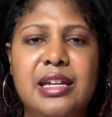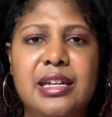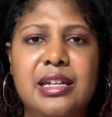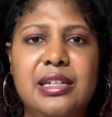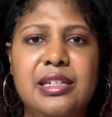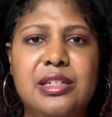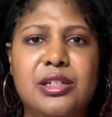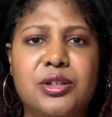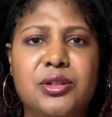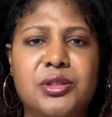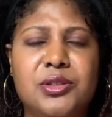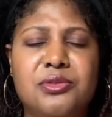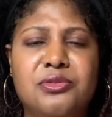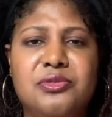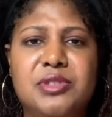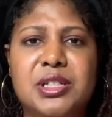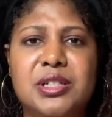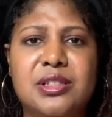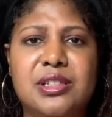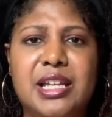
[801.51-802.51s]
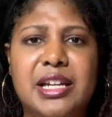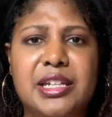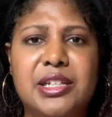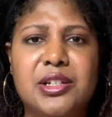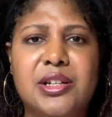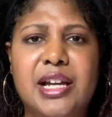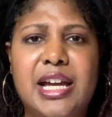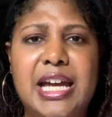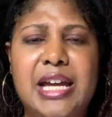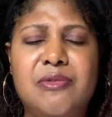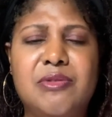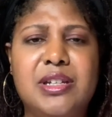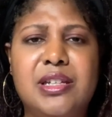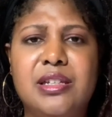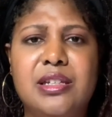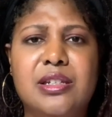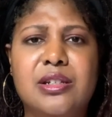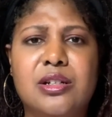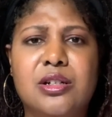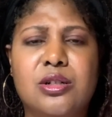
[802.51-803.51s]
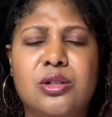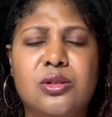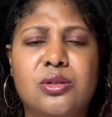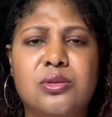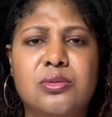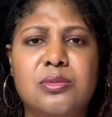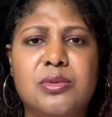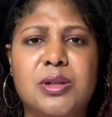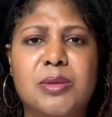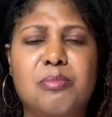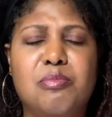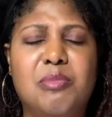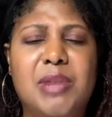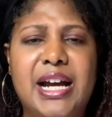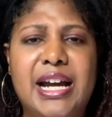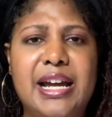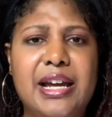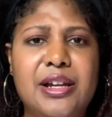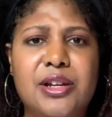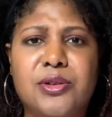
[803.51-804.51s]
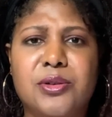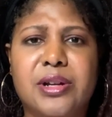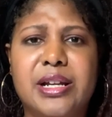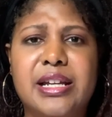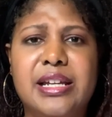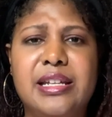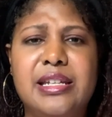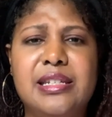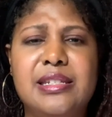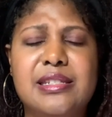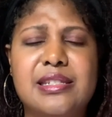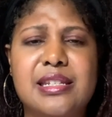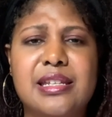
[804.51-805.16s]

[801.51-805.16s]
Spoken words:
you feel like you're having, migraines,